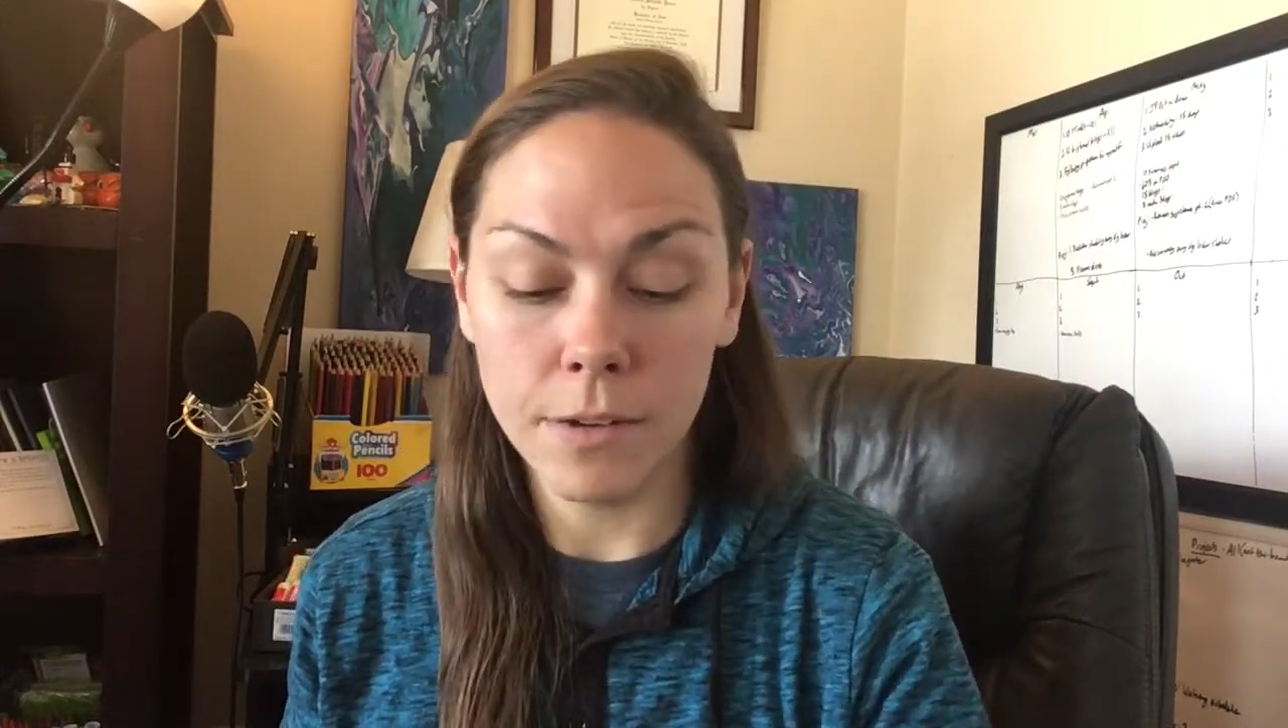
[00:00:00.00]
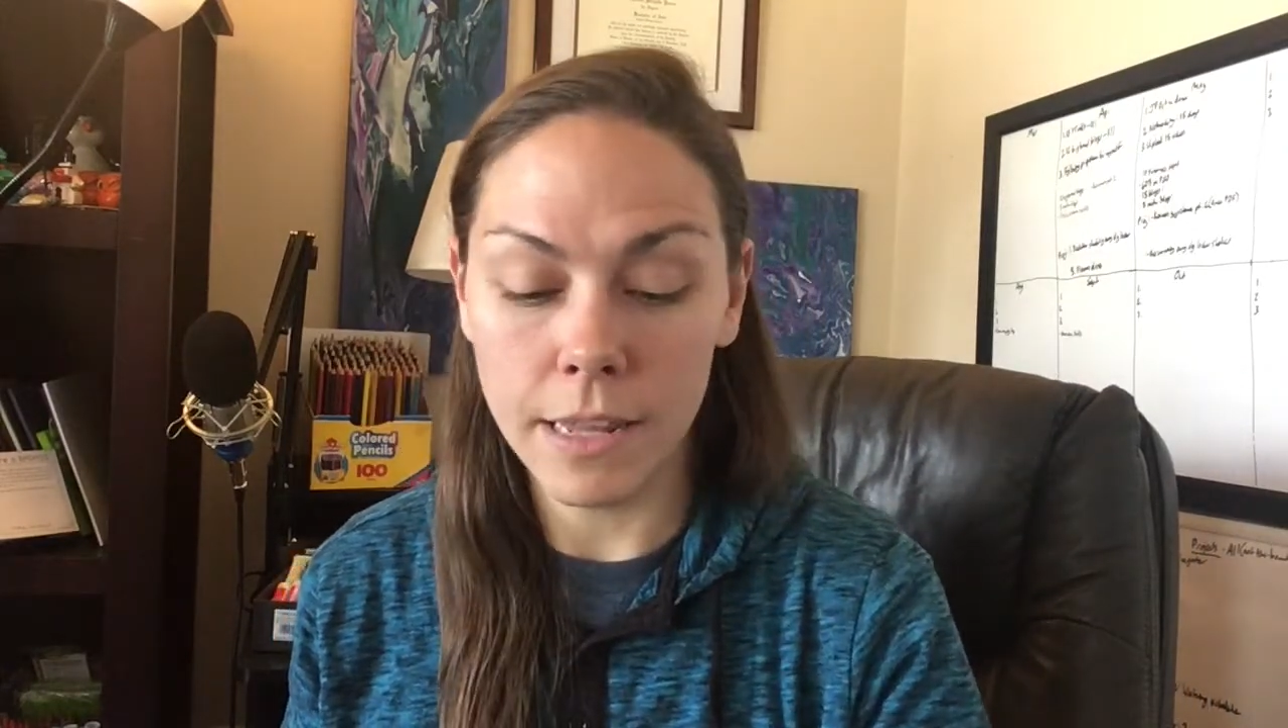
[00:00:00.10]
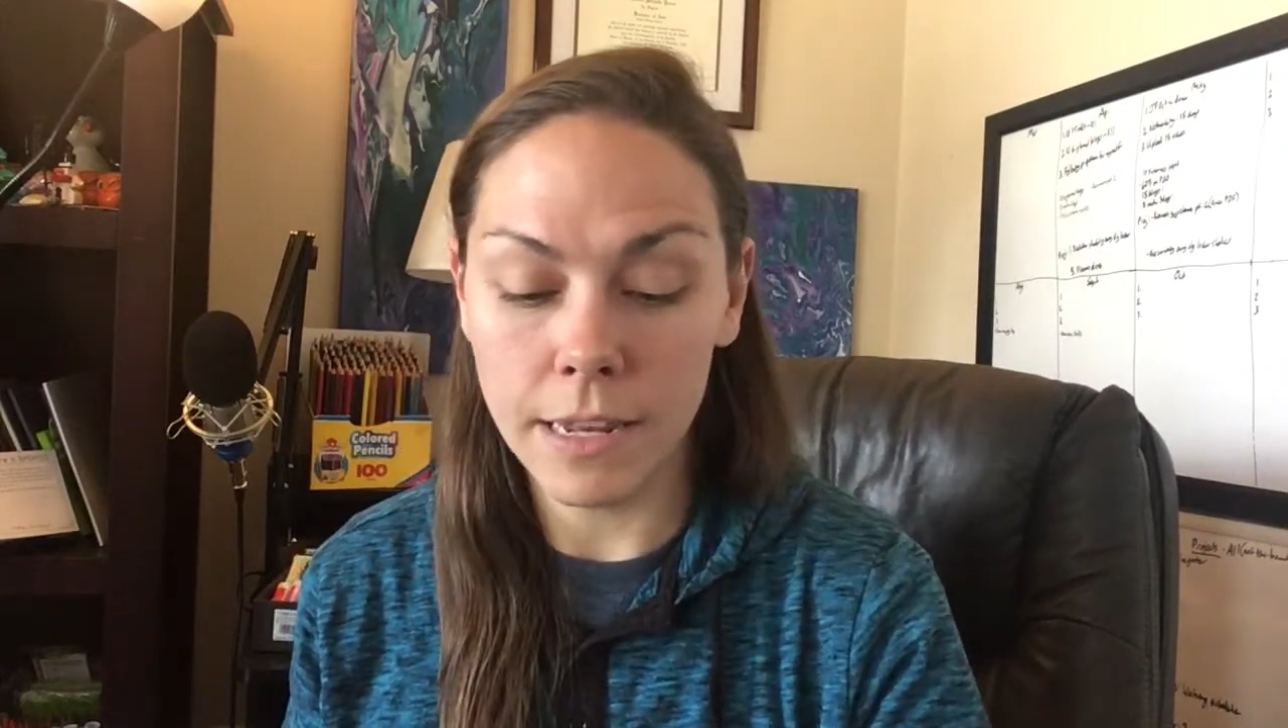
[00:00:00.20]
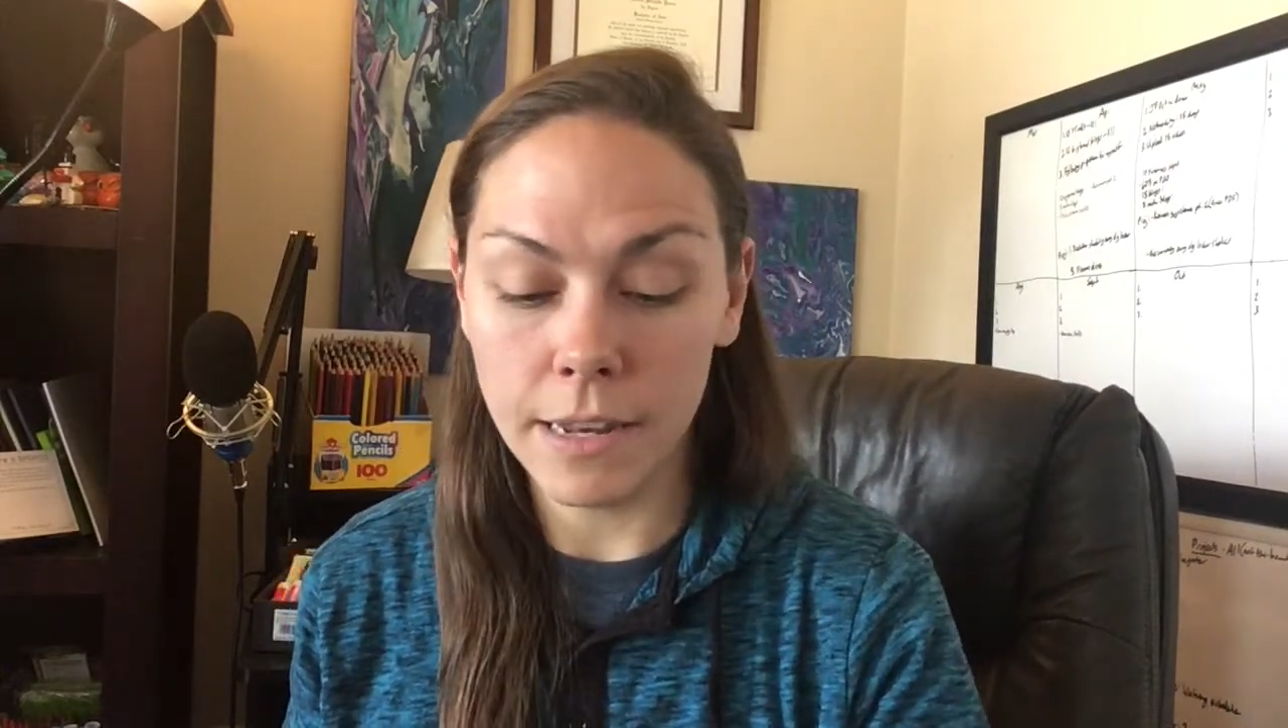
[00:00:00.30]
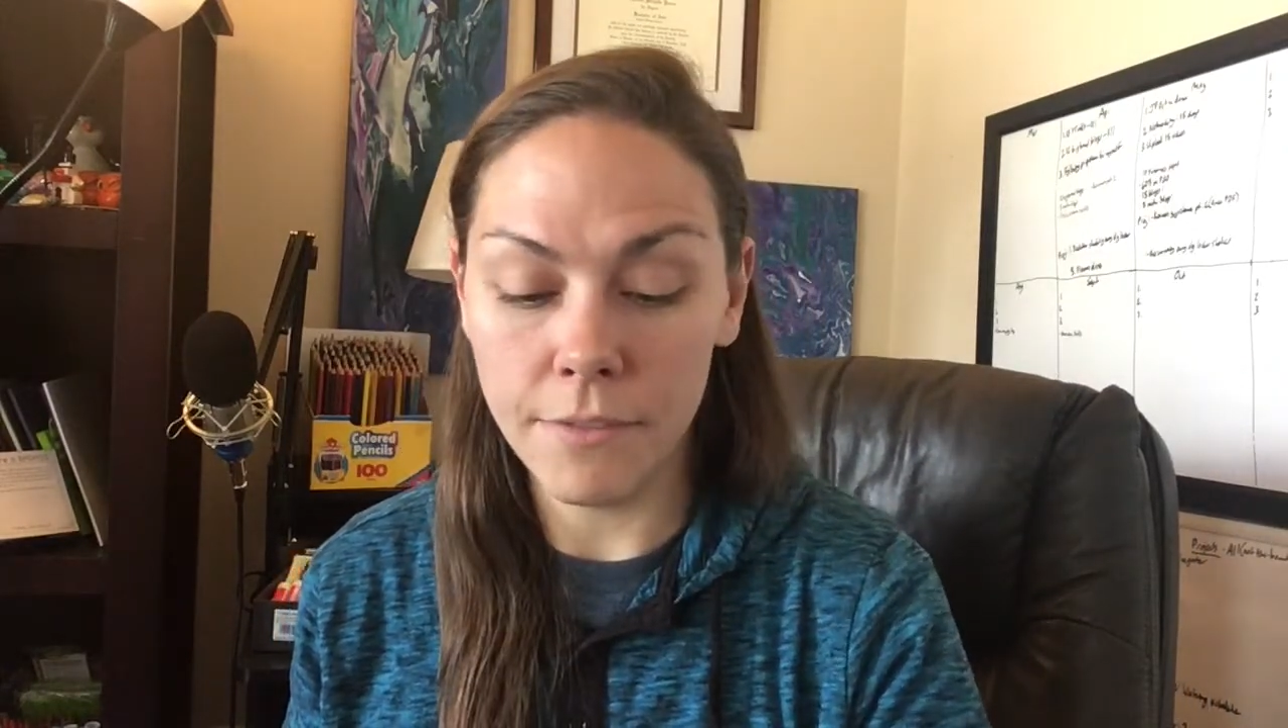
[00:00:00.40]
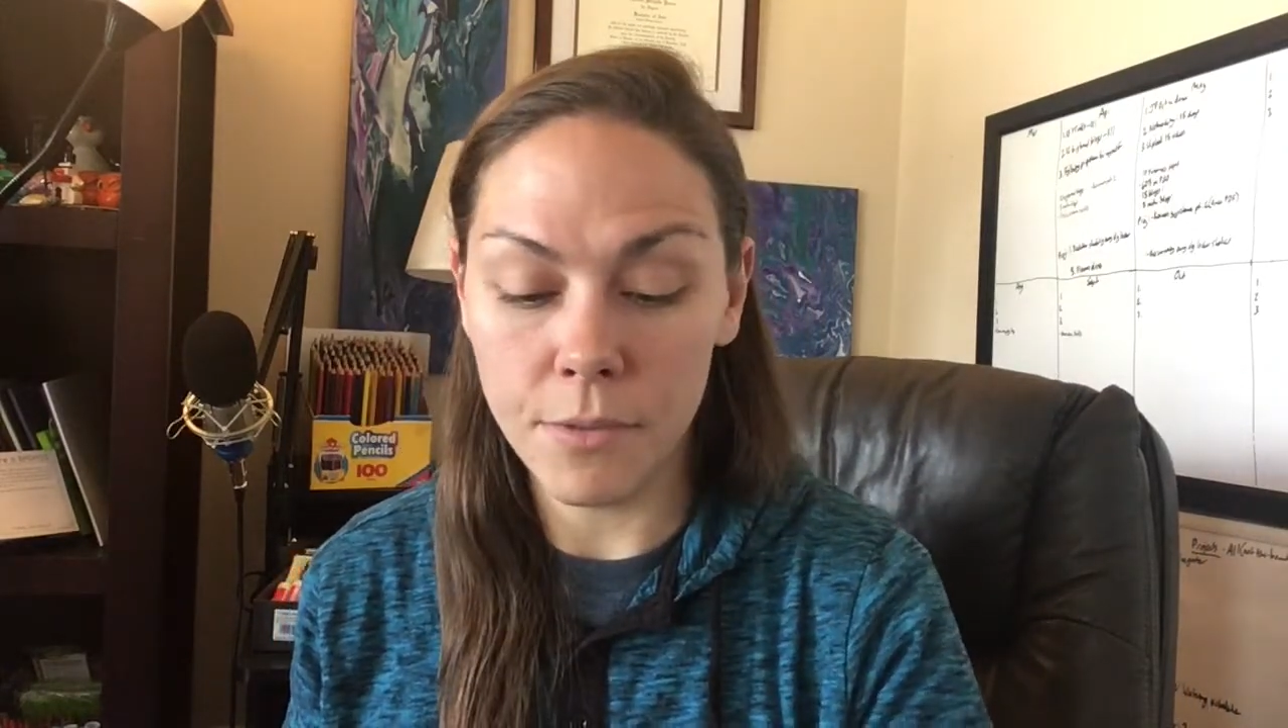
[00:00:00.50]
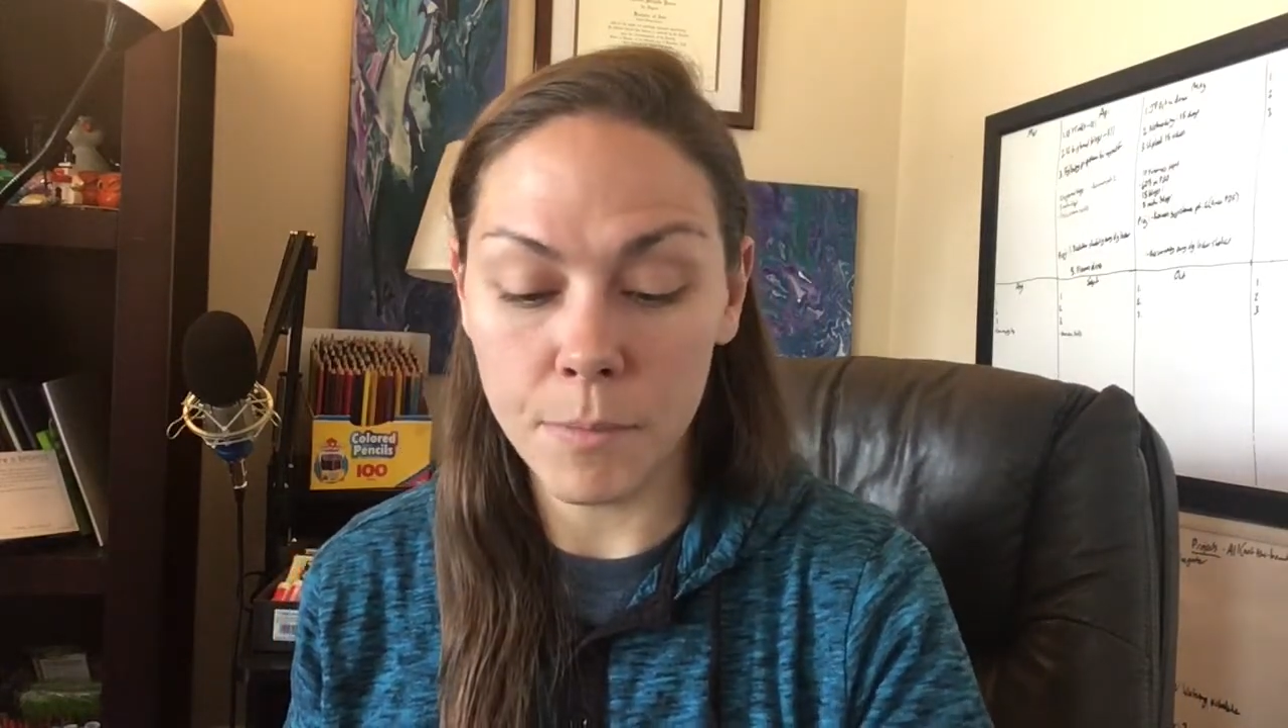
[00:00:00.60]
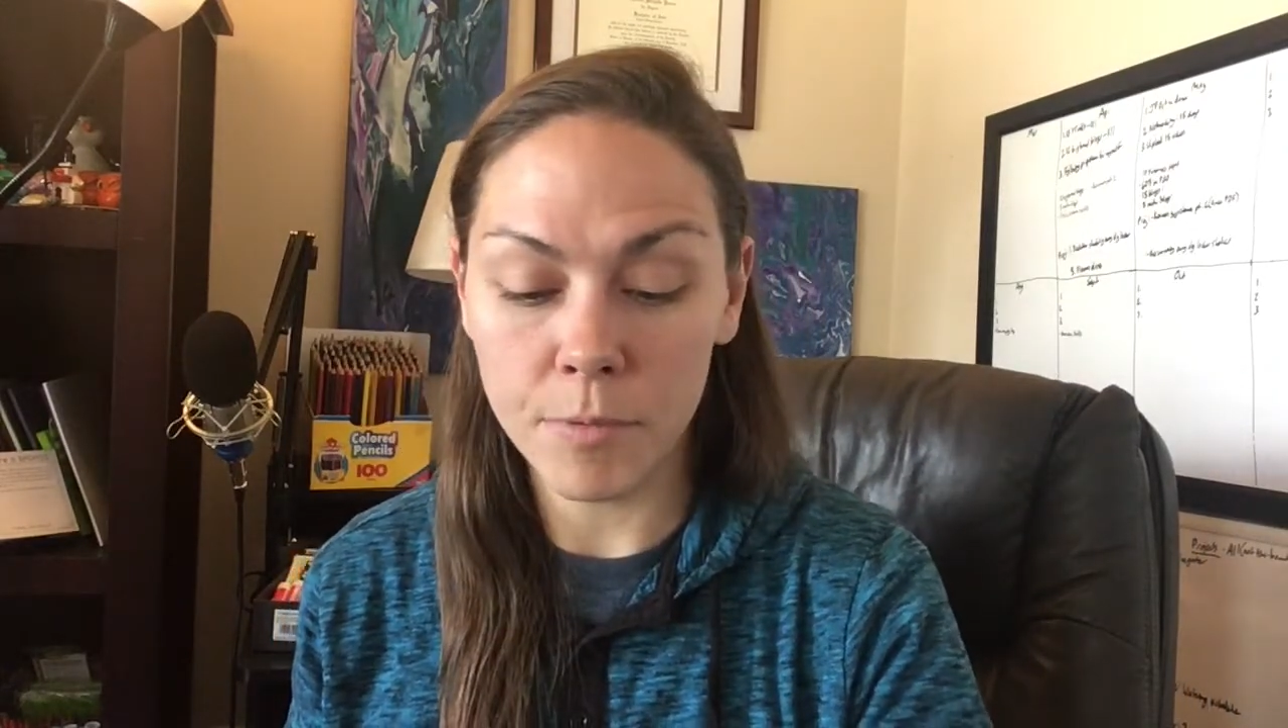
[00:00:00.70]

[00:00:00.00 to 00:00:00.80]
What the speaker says: and give them a